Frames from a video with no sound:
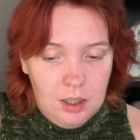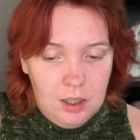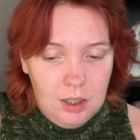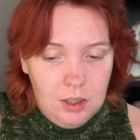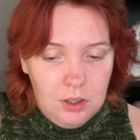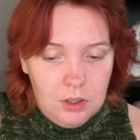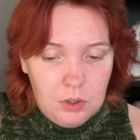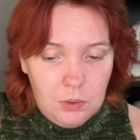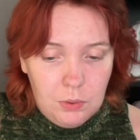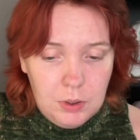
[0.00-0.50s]

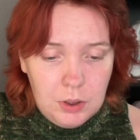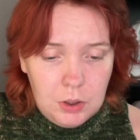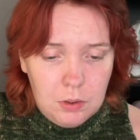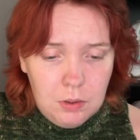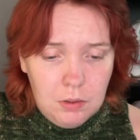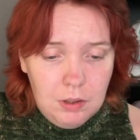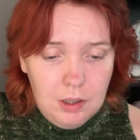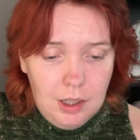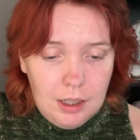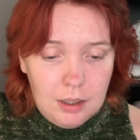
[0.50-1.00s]
So in
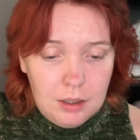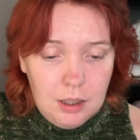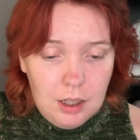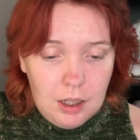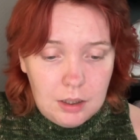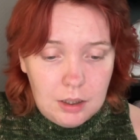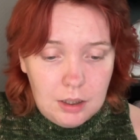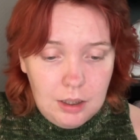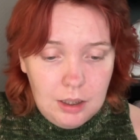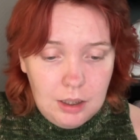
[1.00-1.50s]
total I
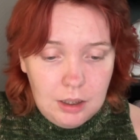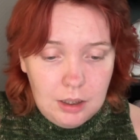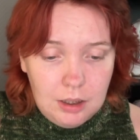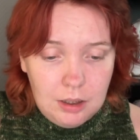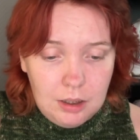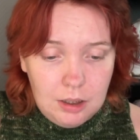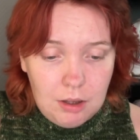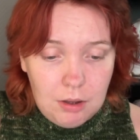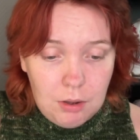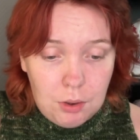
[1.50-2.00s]
got
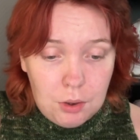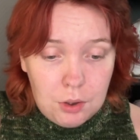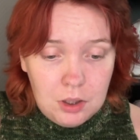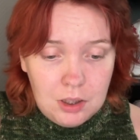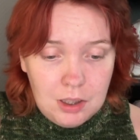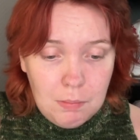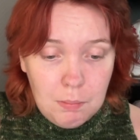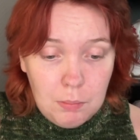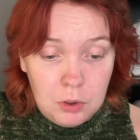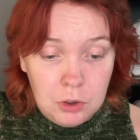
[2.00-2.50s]
in
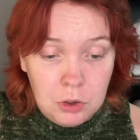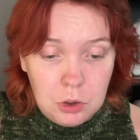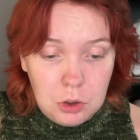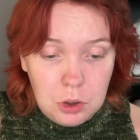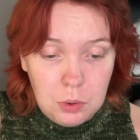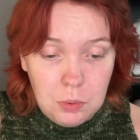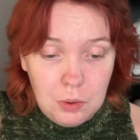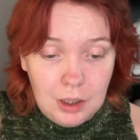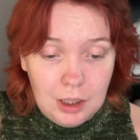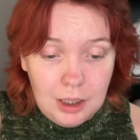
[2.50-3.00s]

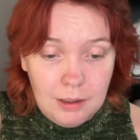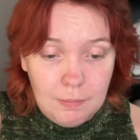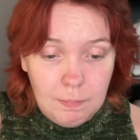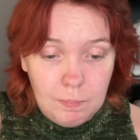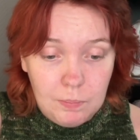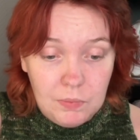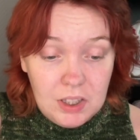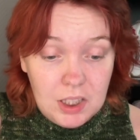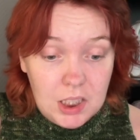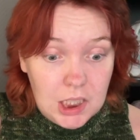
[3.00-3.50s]
13.29
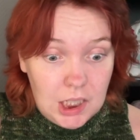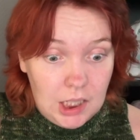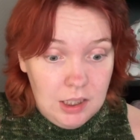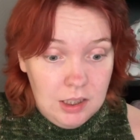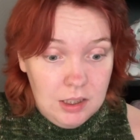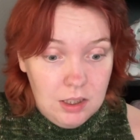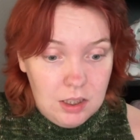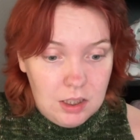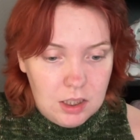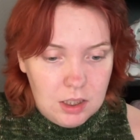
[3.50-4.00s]

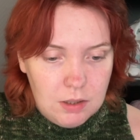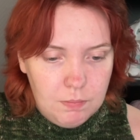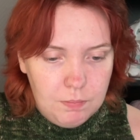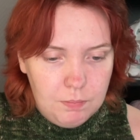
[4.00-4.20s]
skeins,